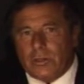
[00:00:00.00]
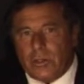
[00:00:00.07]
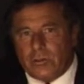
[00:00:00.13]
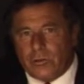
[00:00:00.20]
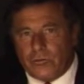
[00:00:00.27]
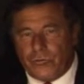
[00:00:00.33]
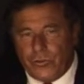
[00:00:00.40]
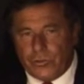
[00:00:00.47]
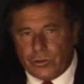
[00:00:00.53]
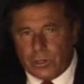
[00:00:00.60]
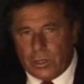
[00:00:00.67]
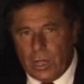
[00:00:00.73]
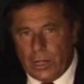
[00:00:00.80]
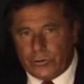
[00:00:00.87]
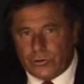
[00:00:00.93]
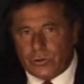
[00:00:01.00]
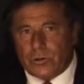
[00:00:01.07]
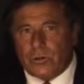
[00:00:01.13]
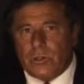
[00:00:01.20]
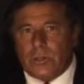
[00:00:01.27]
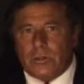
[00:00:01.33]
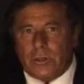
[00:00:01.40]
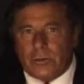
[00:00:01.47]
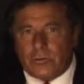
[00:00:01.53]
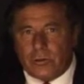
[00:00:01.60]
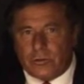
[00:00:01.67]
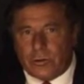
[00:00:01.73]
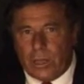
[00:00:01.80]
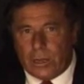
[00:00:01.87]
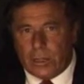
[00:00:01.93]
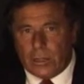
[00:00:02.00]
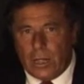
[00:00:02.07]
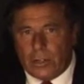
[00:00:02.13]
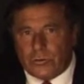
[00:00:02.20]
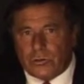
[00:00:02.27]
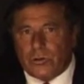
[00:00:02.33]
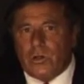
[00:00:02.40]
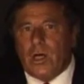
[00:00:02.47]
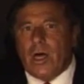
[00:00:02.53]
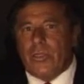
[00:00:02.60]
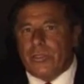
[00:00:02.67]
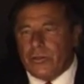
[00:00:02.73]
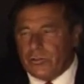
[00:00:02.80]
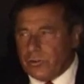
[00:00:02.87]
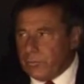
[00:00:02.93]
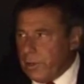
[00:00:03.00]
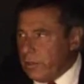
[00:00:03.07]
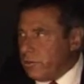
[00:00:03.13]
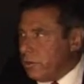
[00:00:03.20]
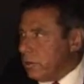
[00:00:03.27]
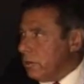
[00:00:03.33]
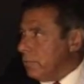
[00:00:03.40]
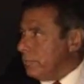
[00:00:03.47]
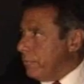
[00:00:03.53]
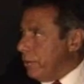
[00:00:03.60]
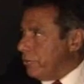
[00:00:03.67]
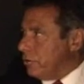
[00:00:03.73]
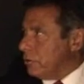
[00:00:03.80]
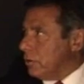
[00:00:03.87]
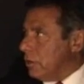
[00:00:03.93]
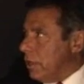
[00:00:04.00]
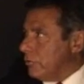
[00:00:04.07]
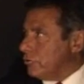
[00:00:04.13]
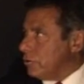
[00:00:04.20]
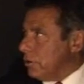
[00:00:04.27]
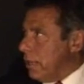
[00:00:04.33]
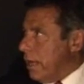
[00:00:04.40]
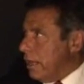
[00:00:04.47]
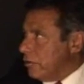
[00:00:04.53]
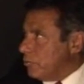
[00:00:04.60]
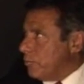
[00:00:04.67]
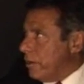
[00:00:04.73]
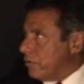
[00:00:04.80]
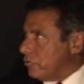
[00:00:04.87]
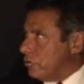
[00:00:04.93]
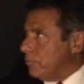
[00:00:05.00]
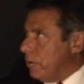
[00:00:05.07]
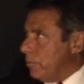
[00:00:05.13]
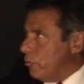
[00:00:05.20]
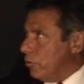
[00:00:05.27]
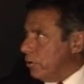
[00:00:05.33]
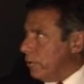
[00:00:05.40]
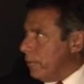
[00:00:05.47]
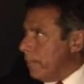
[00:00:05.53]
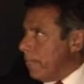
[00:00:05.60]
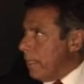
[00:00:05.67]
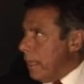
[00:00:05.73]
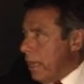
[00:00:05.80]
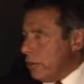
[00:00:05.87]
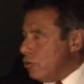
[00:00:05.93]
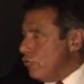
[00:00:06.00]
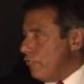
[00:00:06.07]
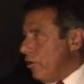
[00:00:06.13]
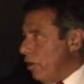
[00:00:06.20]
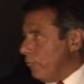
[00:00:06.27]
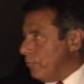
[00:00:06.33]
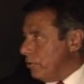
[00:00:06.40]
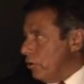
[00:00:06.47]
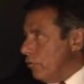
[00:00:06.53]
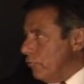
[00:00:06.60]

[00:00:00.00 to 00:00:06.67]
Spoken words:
There's a physiological, there's a psychological, there's a methodological aspect to memory. And you've helped me